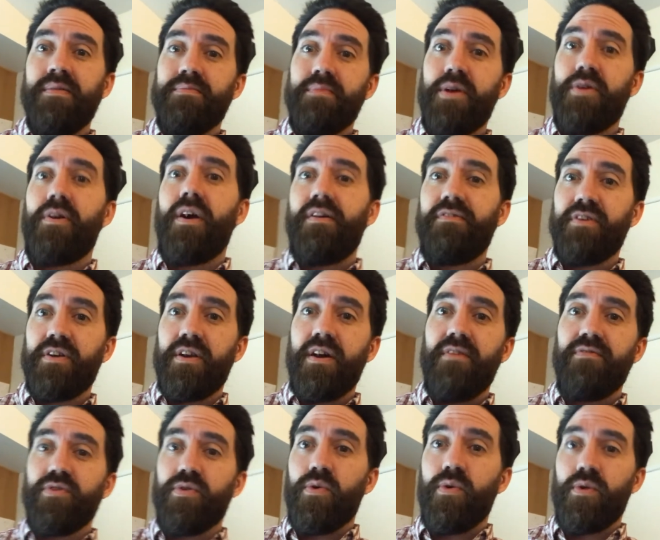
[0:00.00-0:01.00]
my graphic
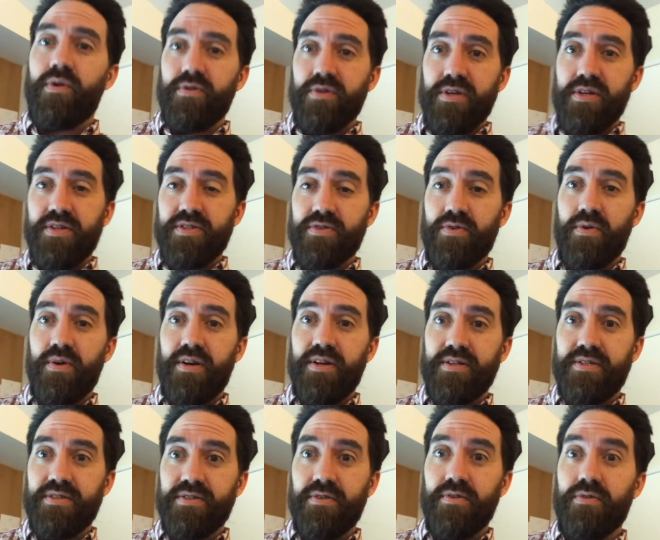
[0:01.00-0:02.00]
novel quarterly
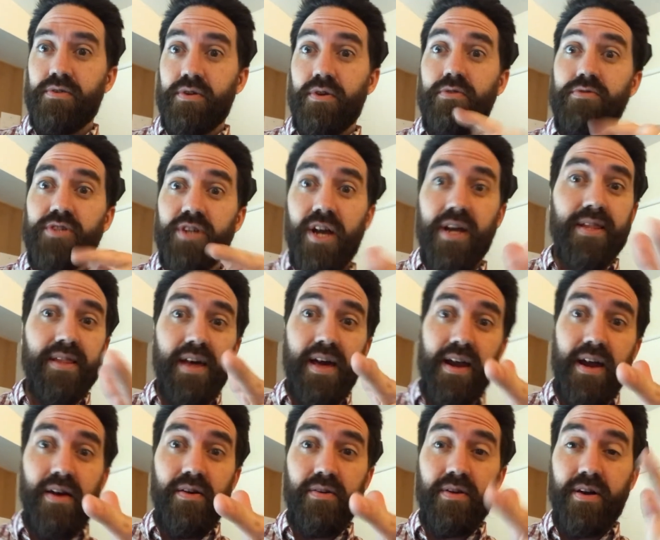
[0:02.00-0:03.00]
stories. So go check
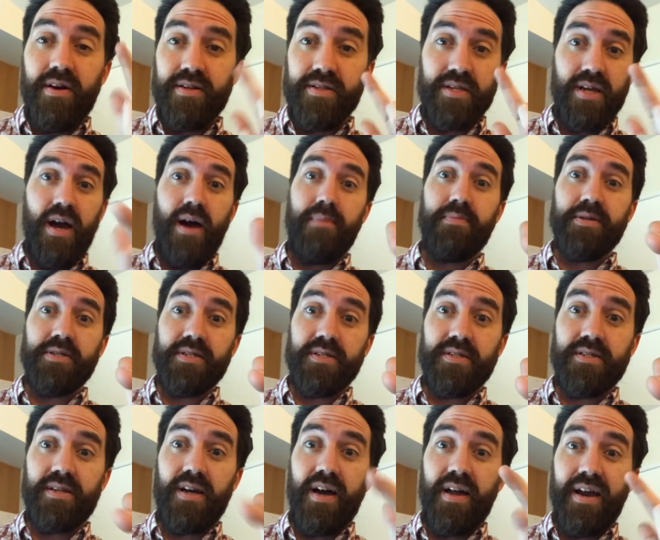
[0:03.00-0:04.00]
that out on
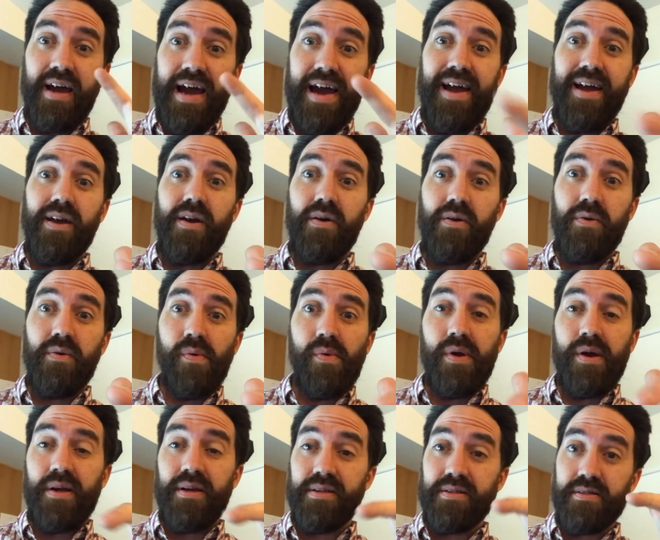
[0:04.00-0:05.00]
tapas.io
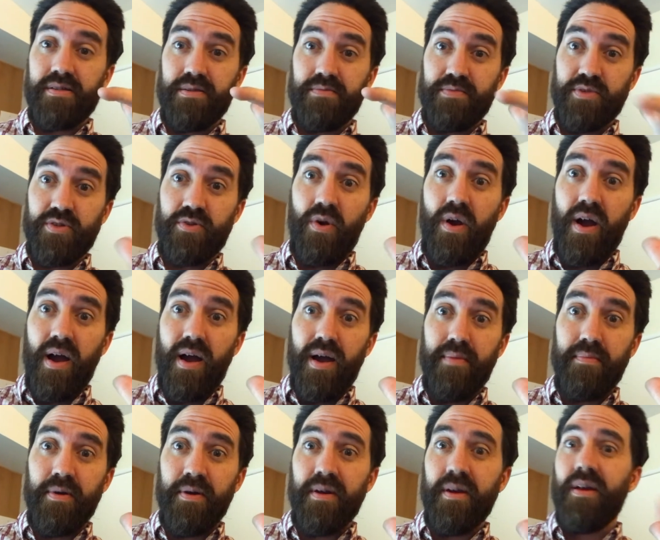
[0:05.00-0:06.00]
and
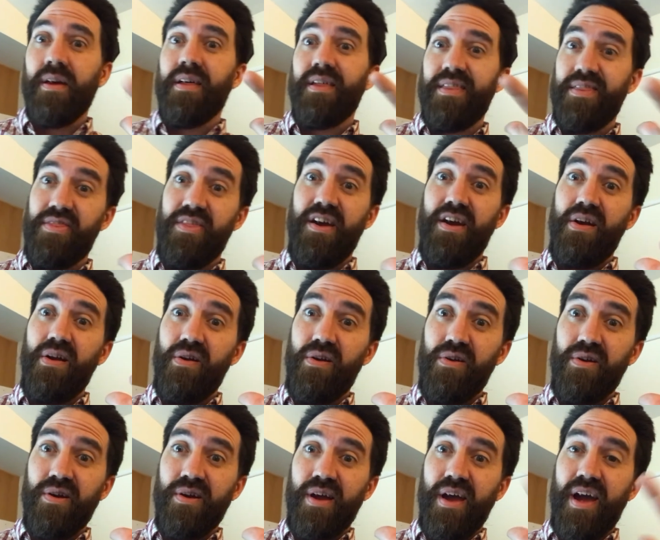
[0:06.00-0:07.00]
subscribe
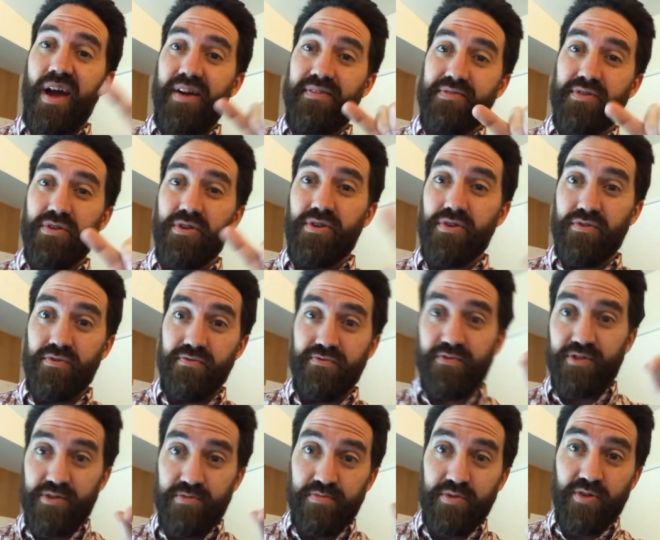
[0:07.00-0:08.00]
there after you've
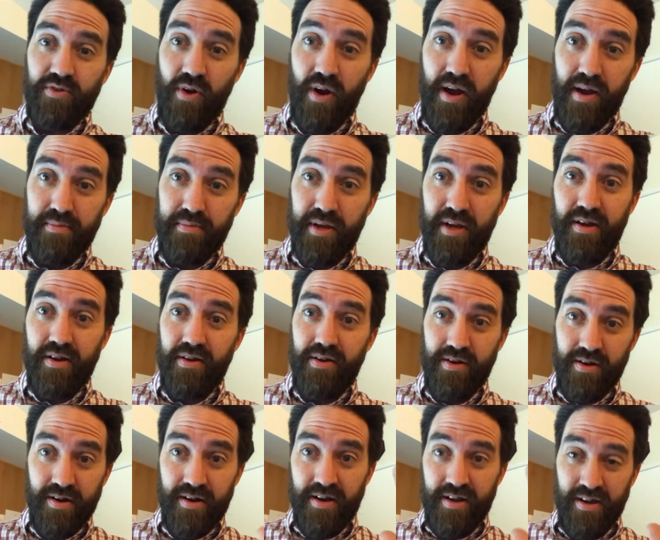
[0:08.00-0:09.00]
subscribed here.